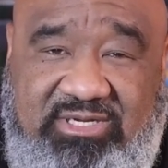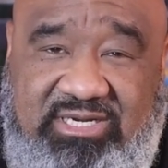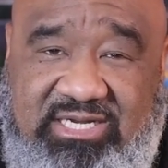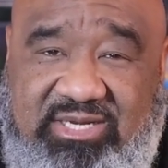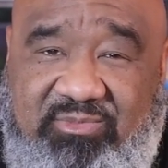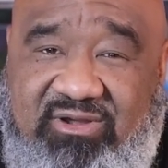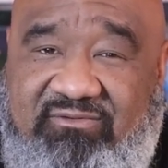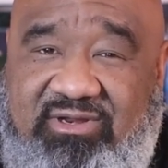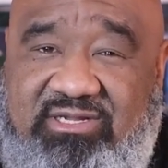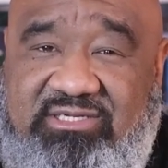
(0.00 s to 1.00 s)
collected
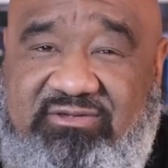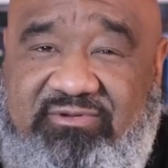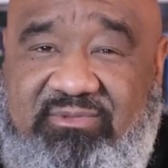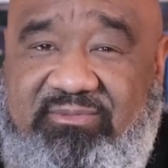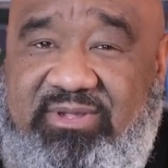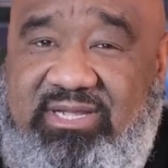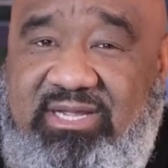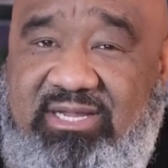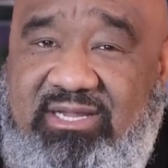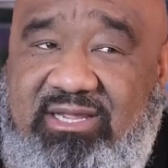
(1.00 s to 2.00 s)
Marvel Legends from the
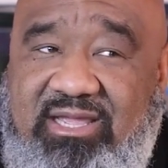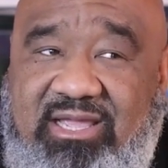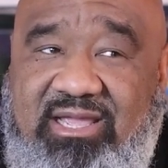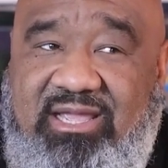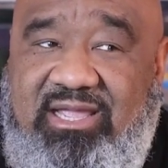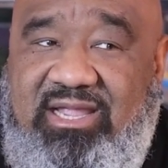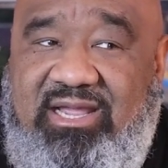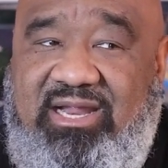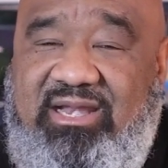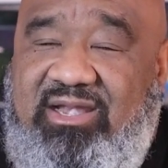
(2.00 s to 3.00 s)
beginning,
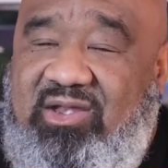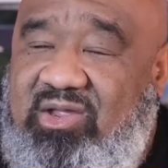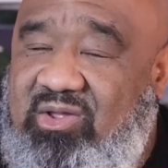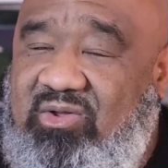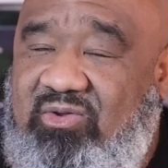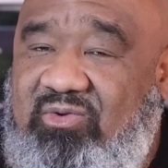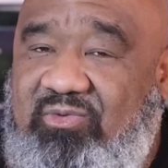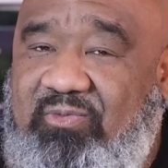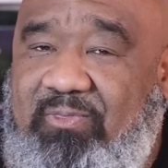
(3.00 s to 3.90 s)
and I know